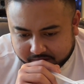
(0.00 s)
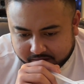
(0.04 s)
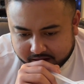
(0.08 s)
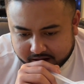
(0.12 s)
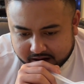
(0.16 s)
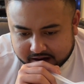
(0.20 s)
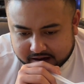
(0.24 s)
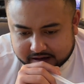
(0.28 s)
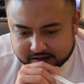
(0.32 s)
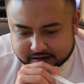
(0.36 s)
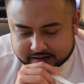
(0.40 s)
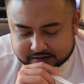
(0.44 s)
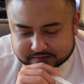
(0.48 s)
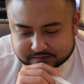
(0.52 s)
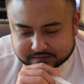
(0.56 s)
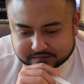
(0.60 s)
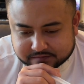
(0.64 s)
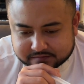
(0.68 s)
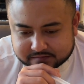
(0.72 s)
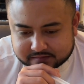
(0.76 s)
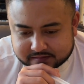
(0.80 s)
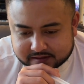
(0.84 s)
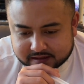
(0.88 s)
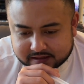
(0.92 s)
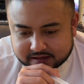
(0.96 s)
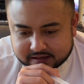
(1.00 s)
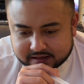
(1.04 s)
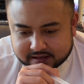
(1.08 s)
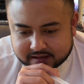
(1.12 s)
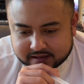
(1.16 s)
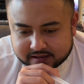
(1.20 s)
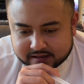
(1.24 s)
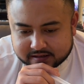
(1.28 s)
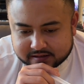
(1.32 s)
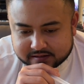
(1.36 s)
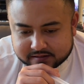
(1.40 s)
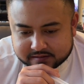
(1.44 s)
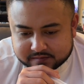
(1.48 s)
A
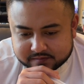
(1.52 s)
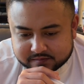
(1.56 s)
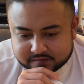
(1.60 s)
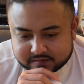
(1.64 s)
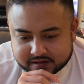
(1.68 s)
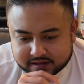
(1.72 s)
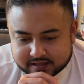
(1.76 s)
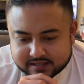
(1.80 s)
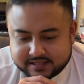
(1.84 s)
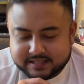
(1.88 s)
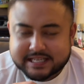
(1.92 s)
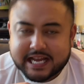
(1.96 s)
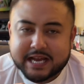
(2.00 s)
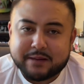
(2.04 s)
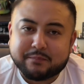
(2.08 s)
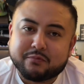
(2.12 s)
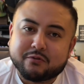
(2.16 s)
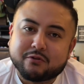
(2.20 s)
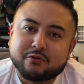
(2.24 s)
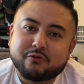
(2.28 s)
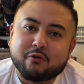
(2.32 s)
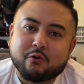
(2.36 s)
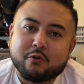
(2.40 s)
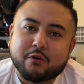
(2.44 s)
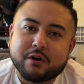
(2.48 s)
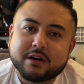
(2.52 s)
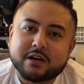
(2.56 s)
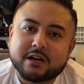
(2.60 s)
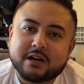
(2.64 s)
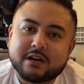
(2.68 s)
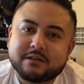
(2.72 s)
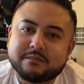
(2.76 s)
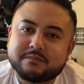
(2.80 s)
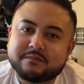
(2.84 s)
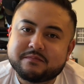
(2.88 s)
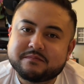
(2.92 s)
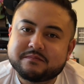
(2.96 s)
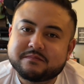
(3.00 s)
staple growing
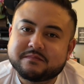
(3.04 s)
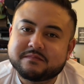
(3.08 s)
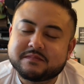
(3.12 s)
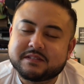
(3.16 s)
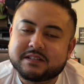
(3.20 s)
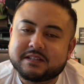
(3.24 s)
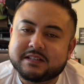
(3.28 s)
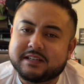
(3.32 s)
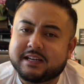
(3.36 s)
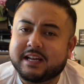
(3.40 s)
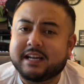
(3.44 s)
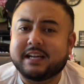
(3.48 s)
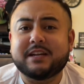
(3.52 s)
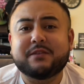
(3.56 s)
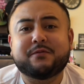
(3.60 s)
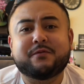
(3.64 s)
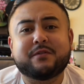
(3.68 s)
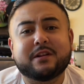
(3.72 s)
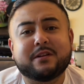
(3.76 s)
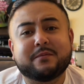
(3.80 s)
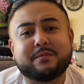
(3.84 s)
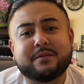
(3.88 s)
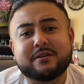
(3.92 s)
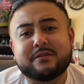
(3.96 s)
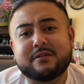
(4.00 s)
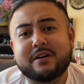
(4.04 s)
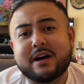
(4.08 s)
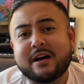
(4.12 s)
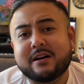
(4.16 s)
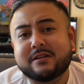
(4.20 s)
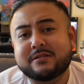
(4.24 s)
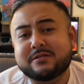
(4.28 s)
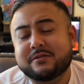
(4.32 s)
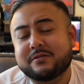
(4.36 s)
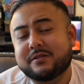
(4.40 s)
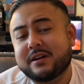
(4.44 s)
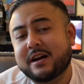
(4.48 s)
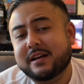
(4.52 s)
up in any Filipino
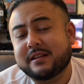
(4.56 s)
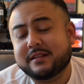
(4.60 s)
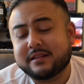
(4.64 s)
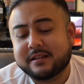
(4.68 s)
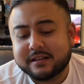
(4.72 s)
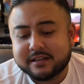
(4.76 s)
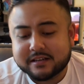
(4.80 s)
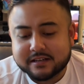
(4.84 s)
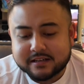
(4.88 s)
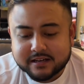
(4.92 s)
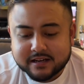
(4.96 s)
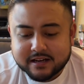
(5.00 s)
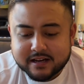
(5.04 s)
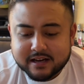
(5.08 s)
household, I think,